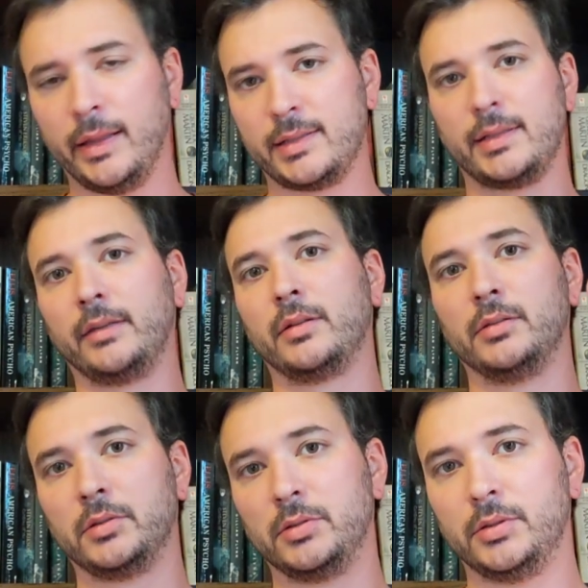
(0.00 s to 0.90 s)
That's like their
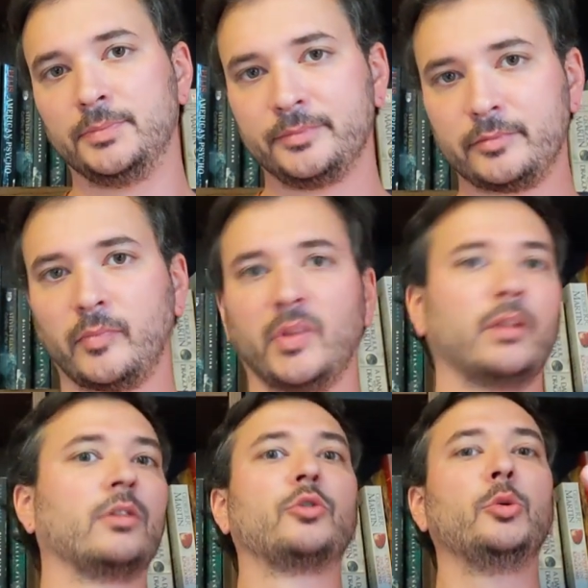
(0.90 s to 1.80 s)
little
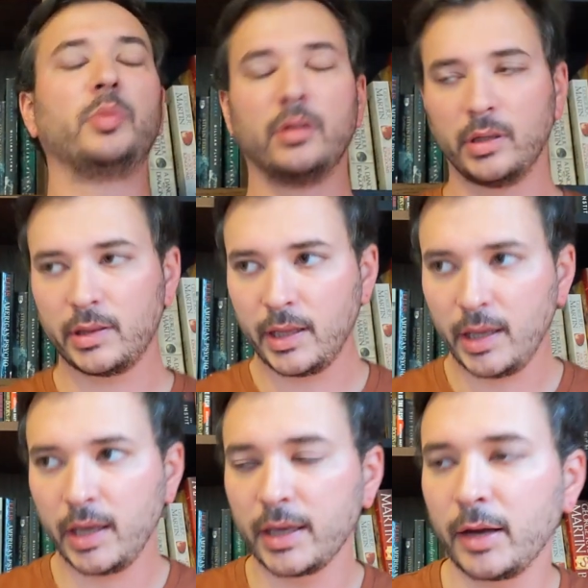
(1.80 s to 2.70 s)
group that they
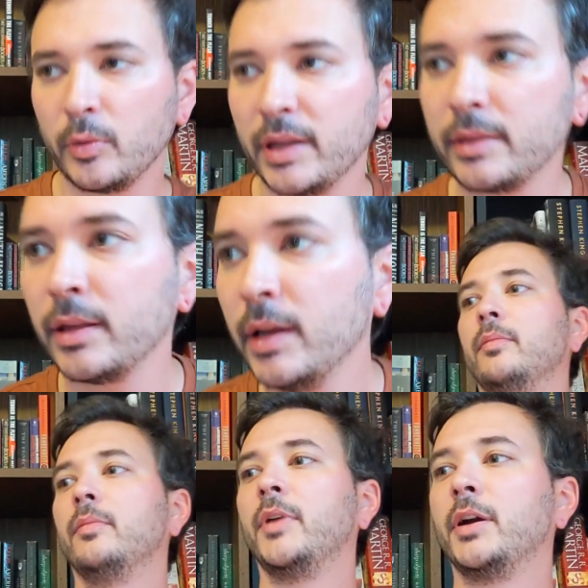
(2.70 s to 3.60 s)
hang out with.
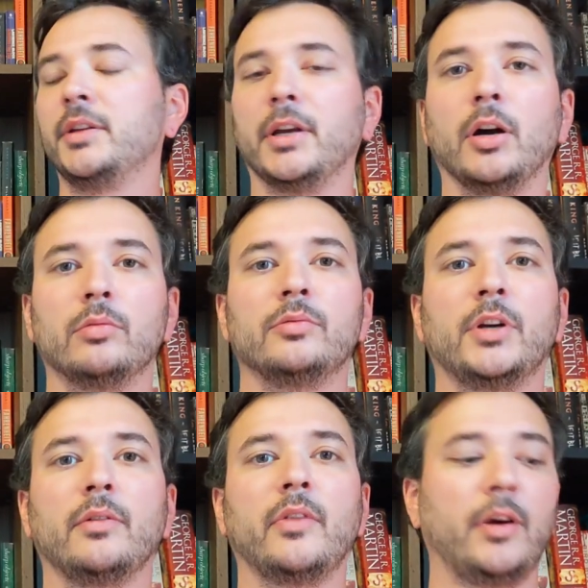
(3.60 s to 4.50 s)
They're, you know,
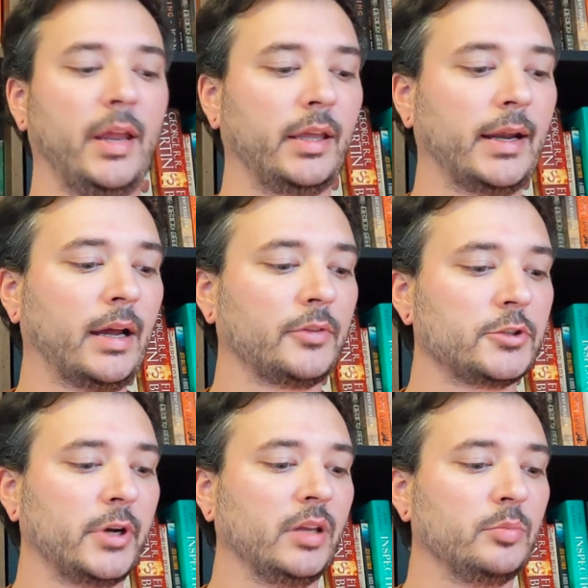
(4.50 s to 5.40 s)
they're hanging out, they're
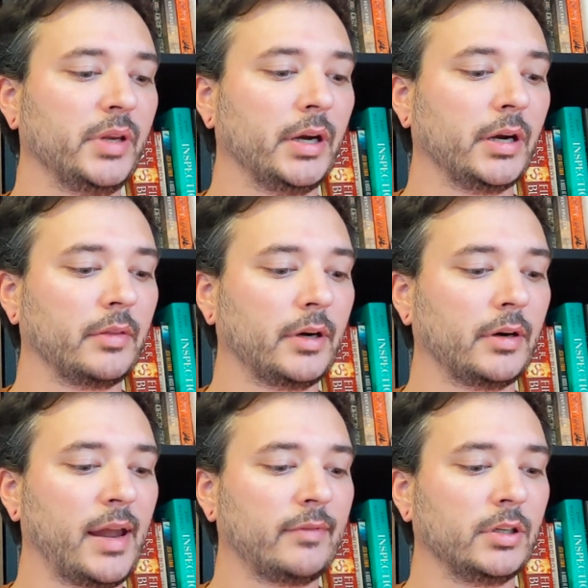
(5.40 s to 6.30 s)
drinking beer,
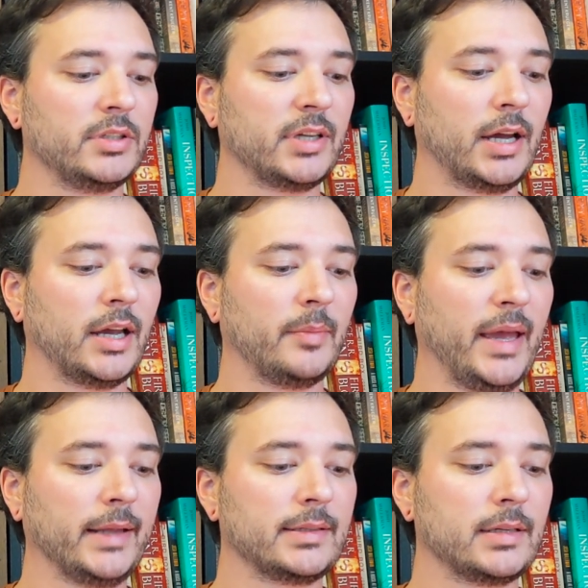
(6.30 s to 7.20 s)
they're having a good time
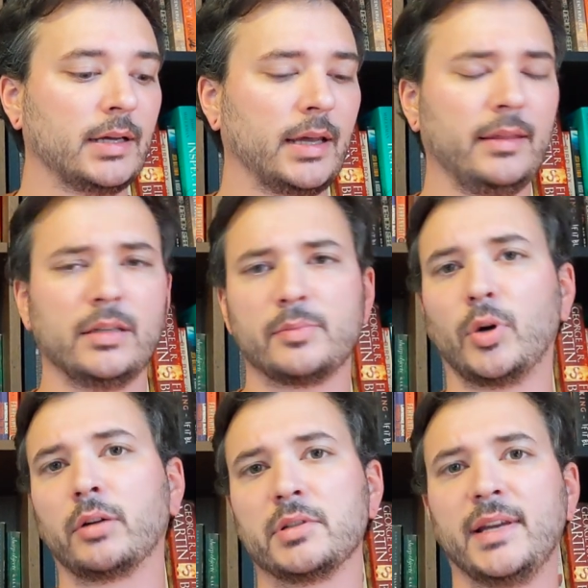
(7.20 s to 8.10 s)
at, I think it's
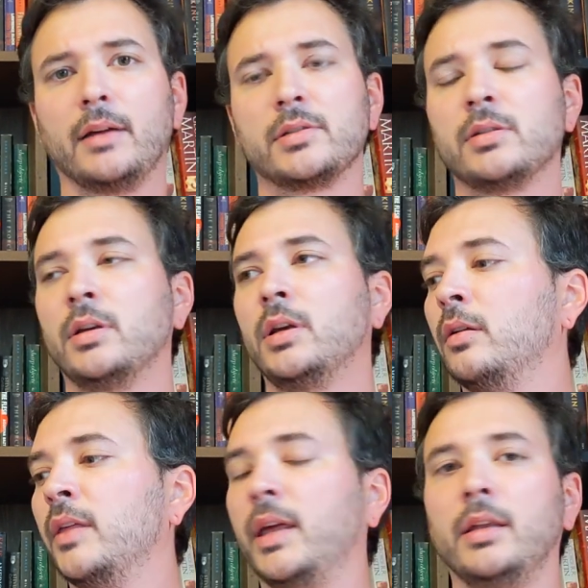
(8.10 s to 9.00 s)
Margaret's house.
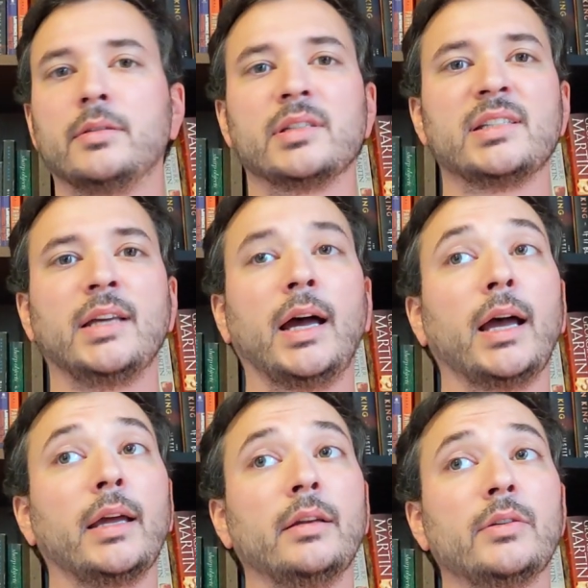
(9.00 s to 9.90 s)
They
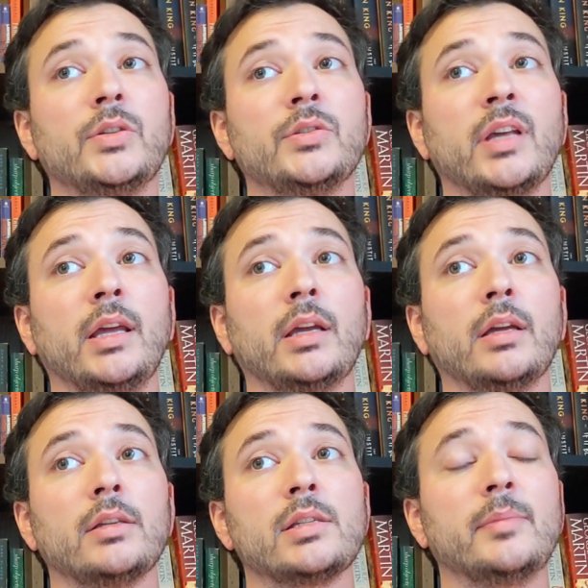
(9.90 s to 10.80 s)
decide to take
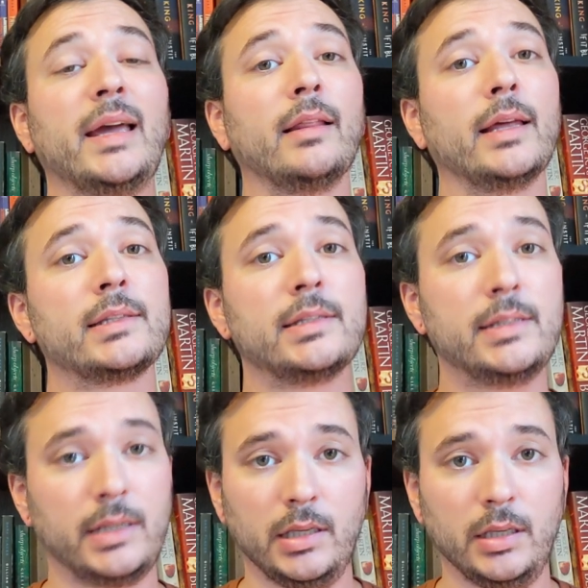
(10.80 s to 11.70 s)
some
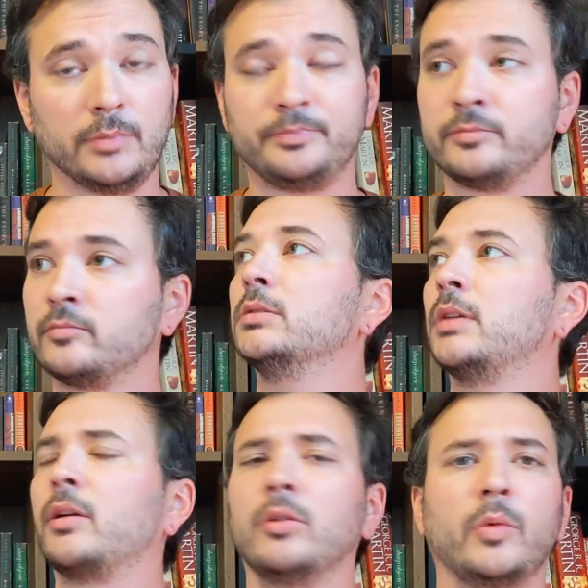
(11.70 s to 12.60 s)
LSD.
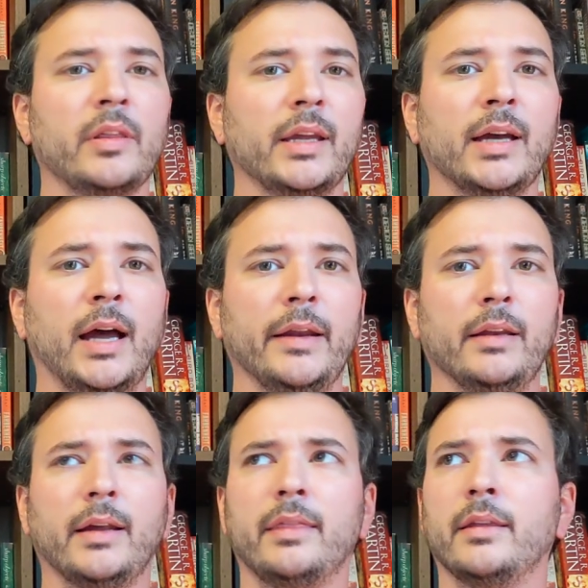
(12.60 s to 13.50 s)
I don't know where they got
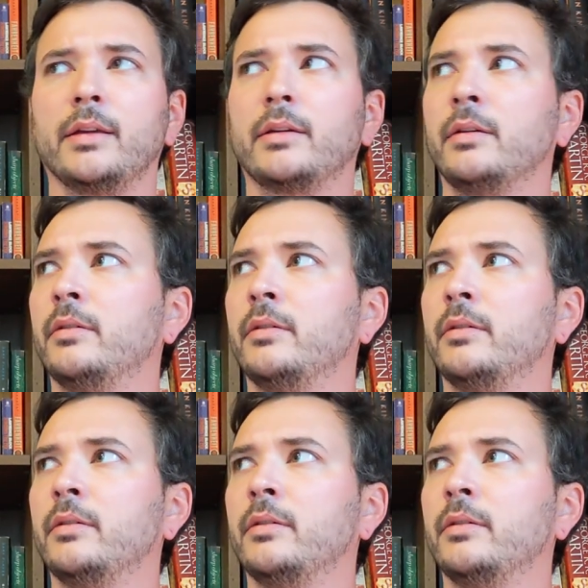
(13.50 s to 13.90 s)
it. I think